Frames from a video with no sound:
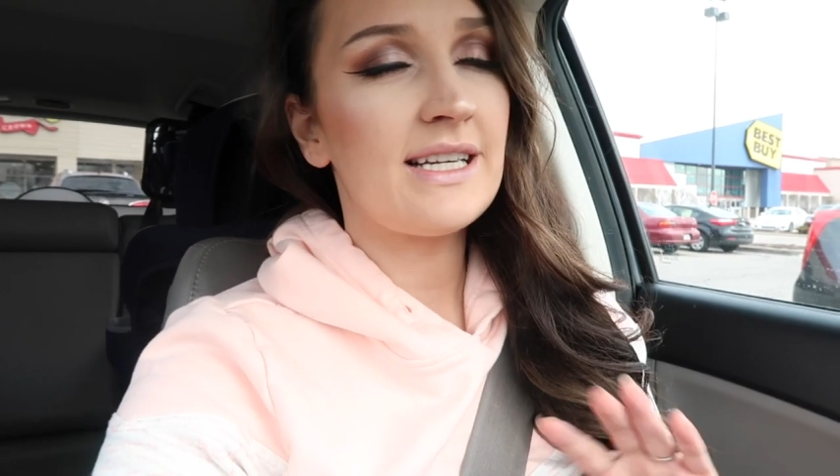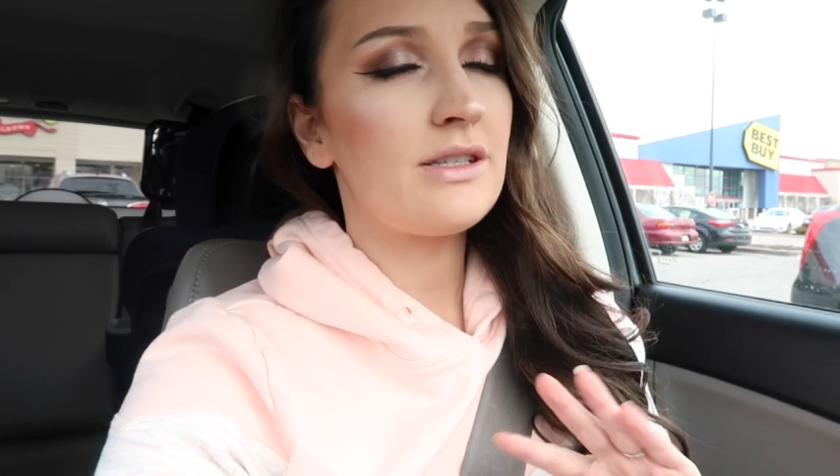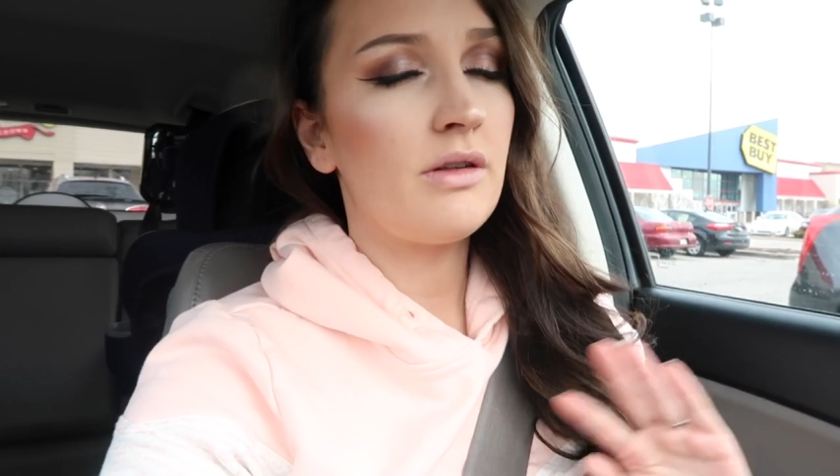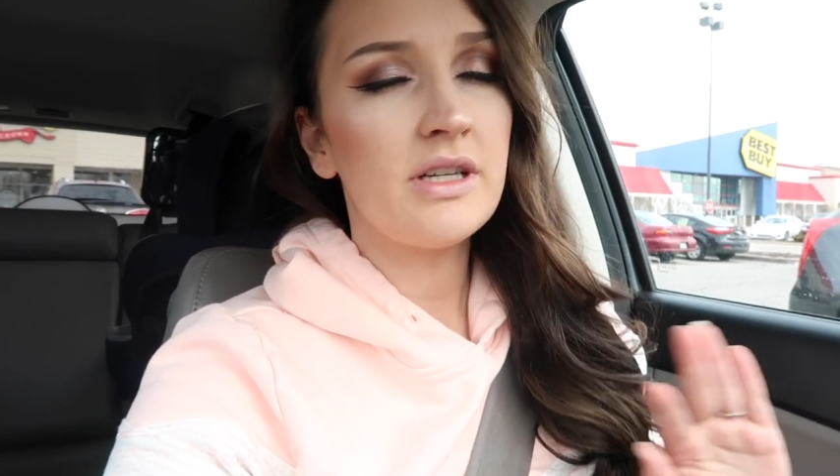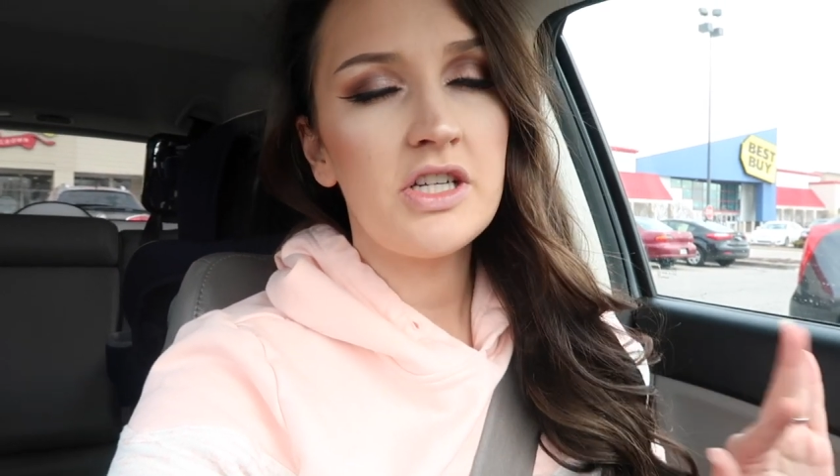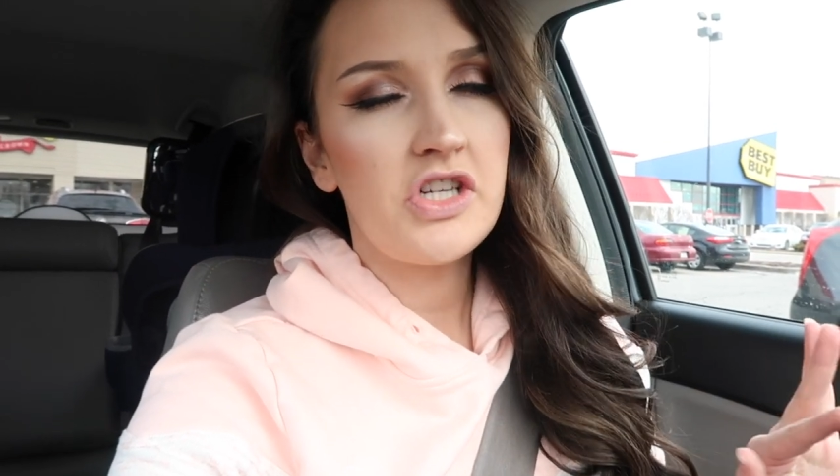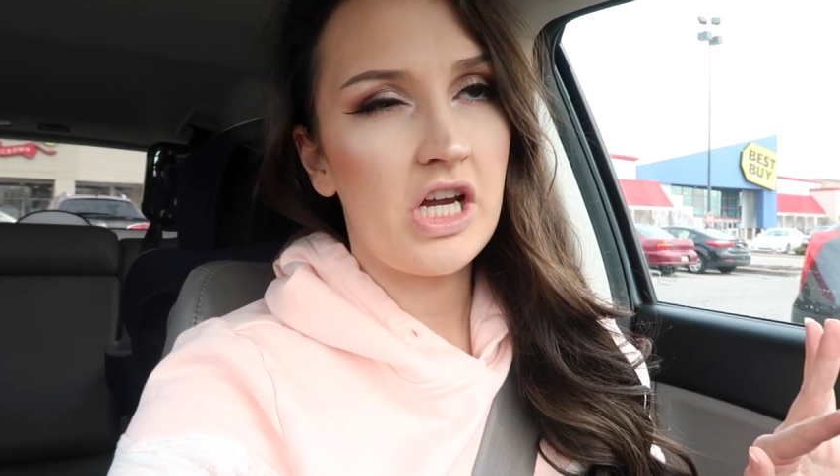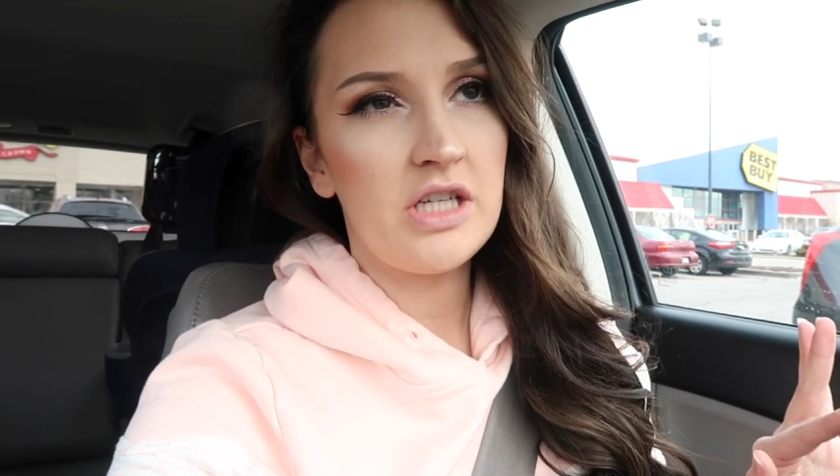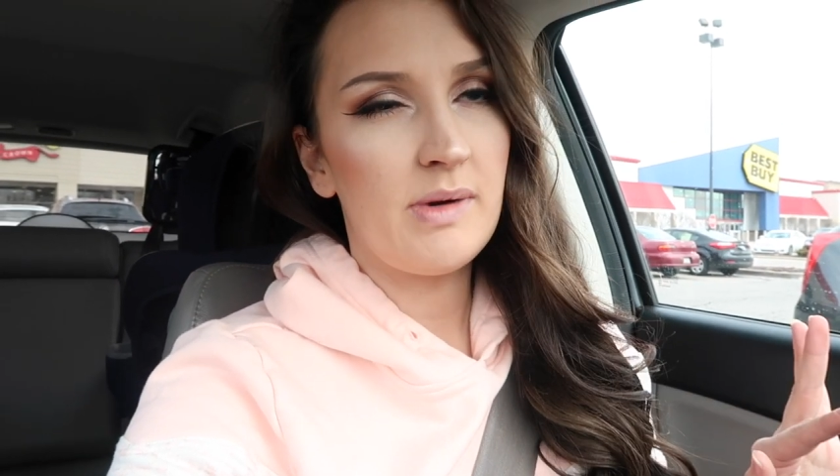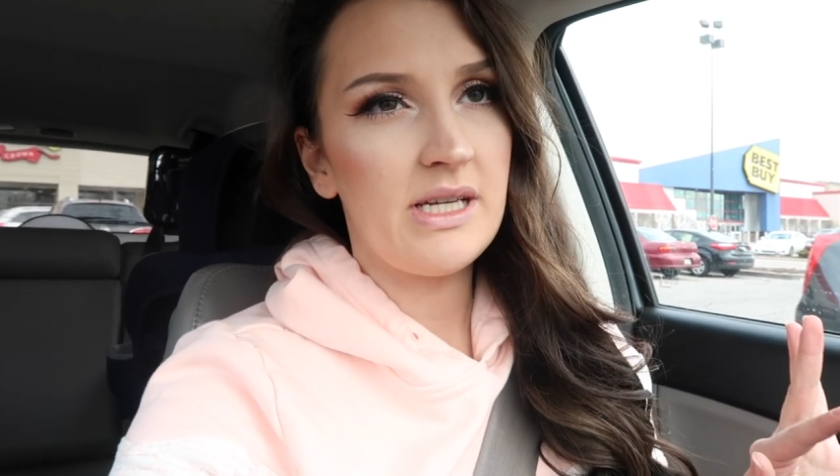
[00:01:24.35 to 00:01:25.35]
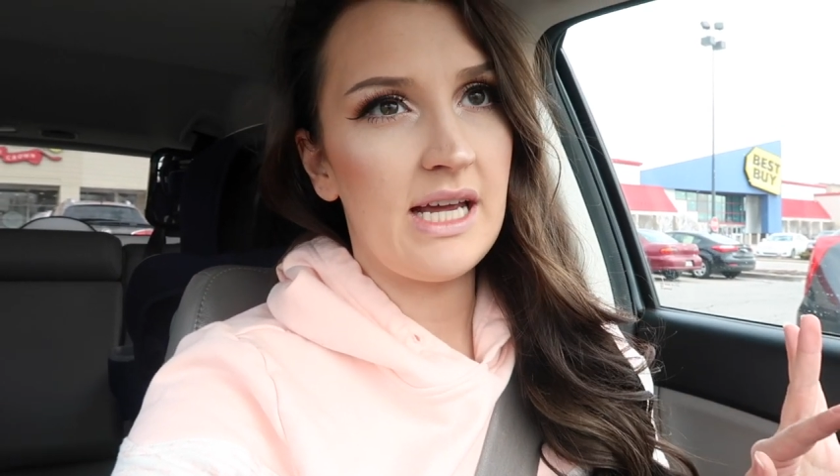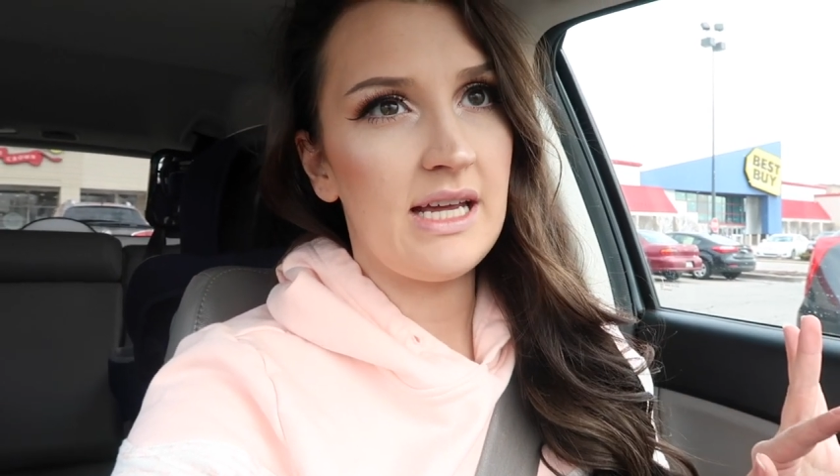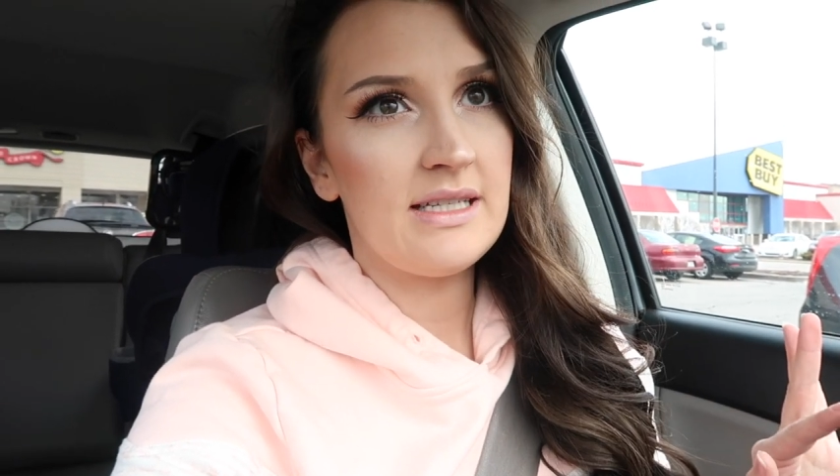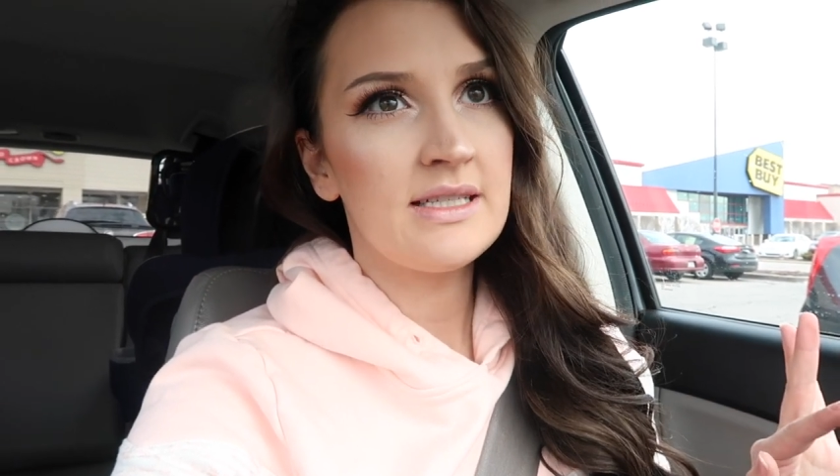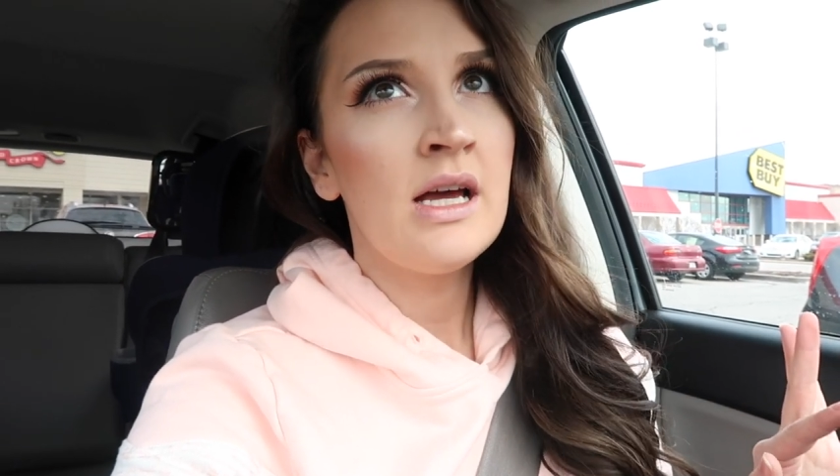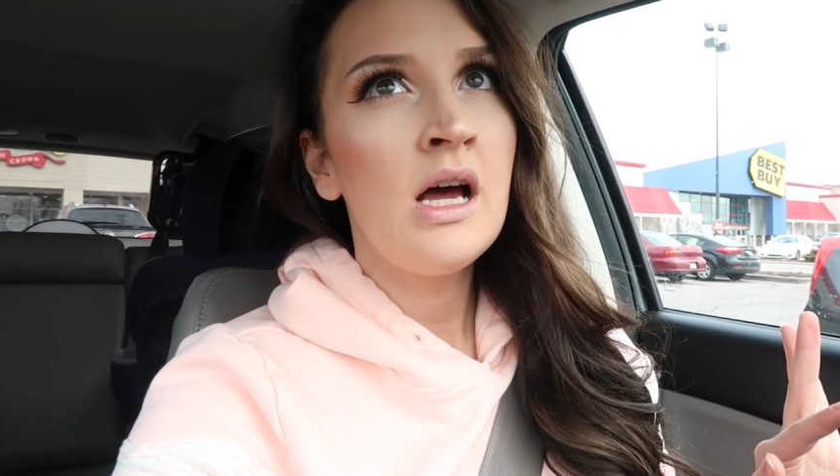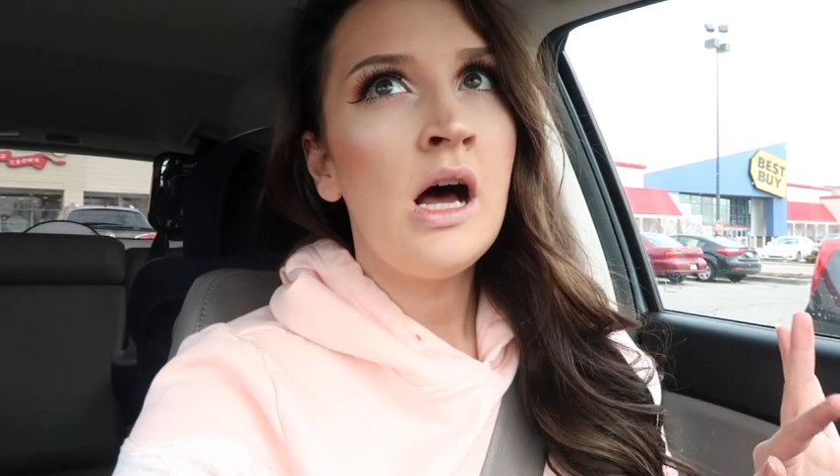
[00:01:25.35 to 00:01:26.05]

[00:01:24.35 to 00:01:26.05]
I don't like to change my days.